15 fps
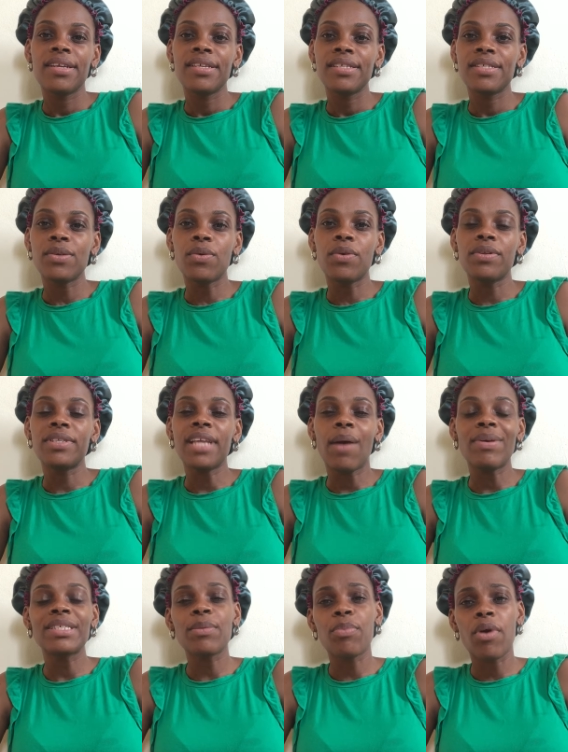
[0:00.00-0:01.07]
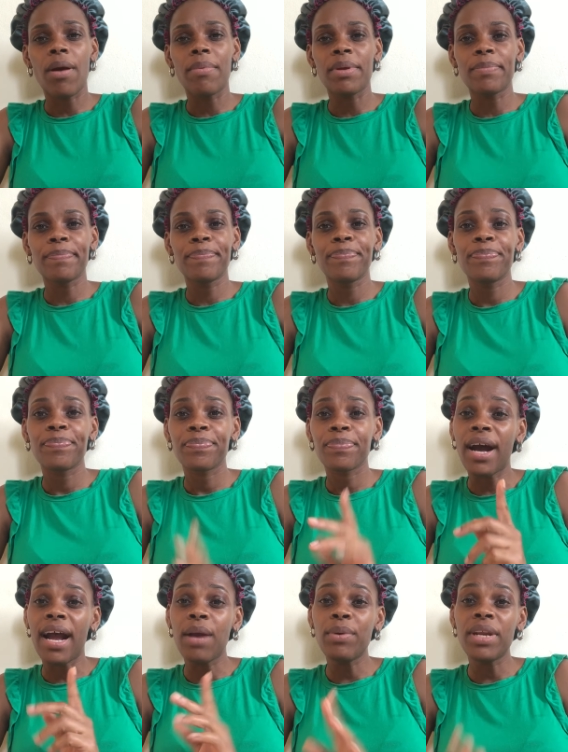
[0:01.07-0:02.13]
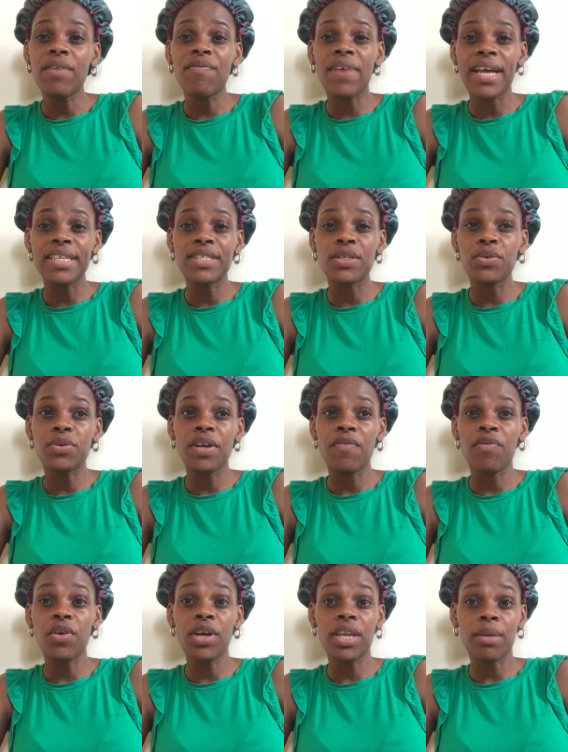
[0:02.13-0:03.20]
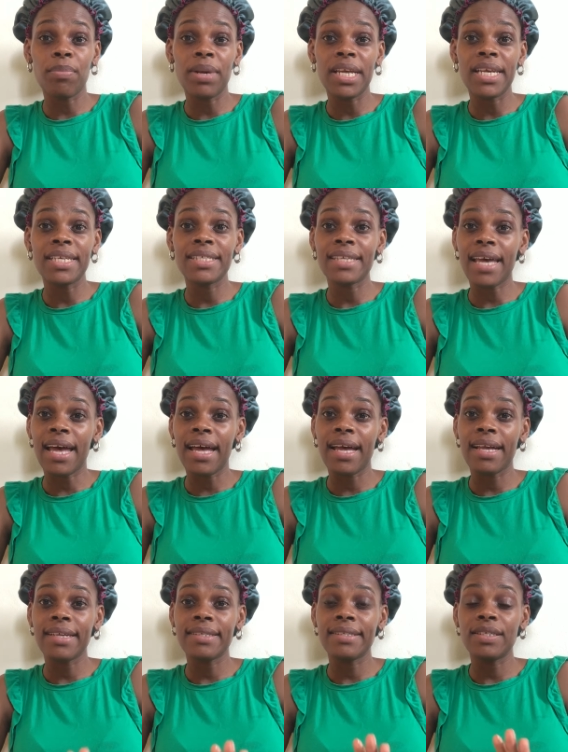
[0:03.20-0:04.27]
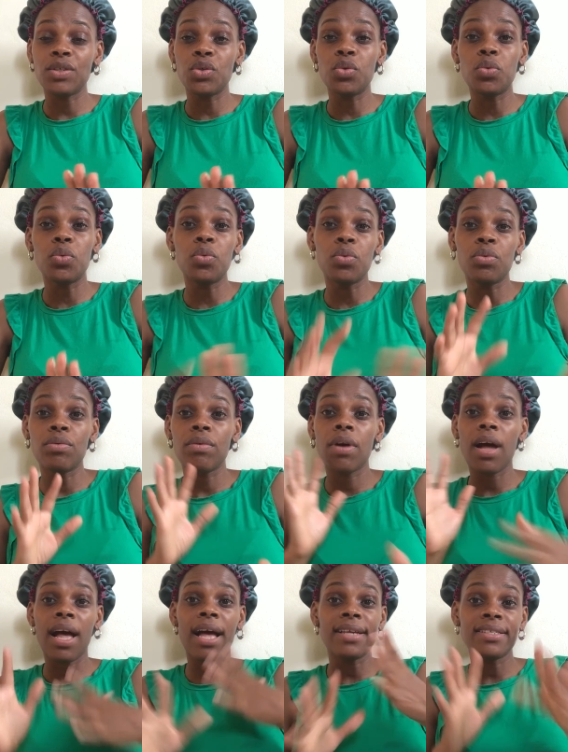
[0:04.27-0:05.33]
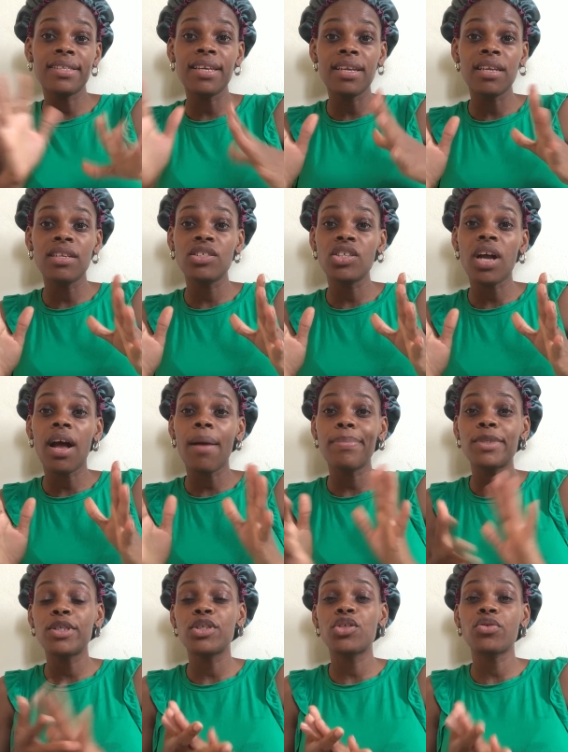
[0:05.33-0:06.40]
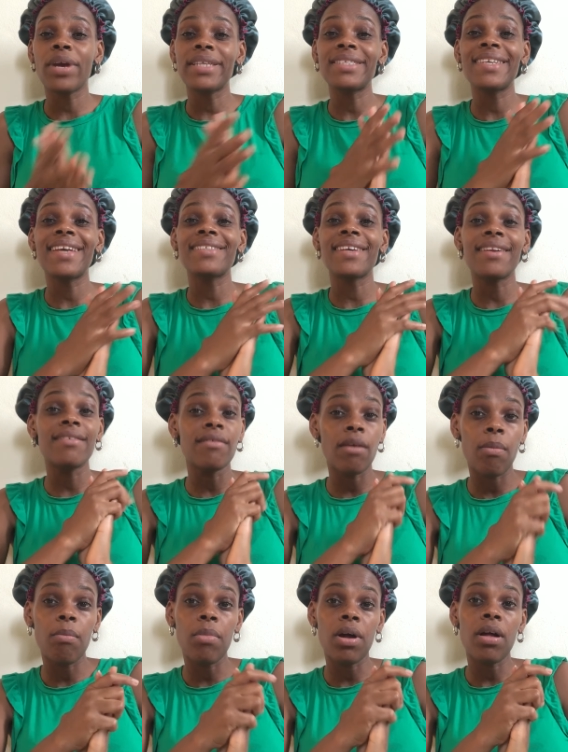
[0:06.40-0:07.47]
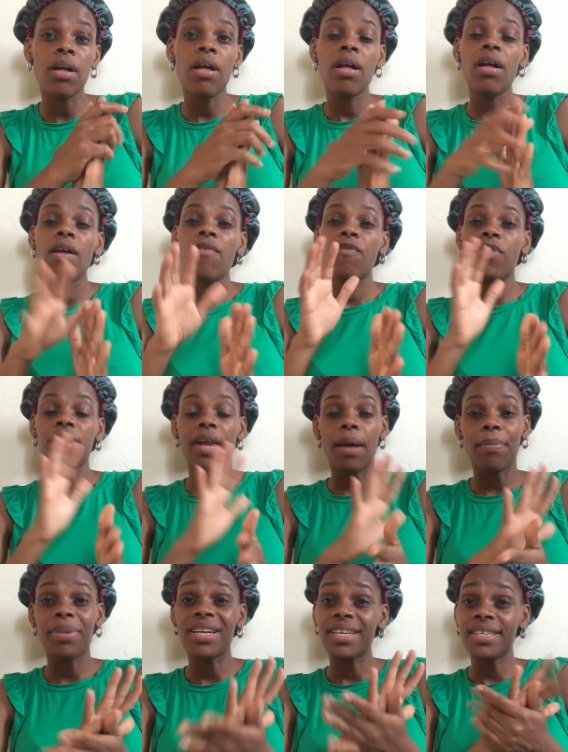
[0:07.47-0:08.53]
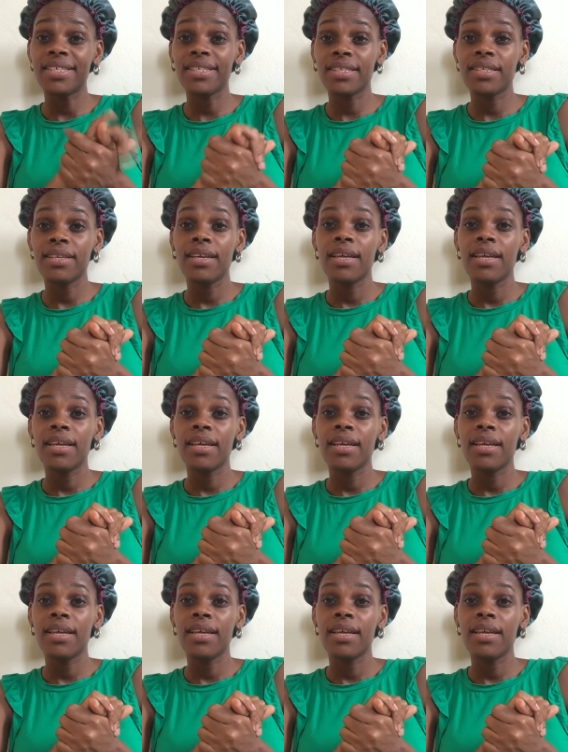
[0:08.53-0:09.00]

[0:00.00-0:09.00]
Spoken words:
So that was a problem. I would advise you, if you're in a place and you are seeking a job, to try to get a number for that place.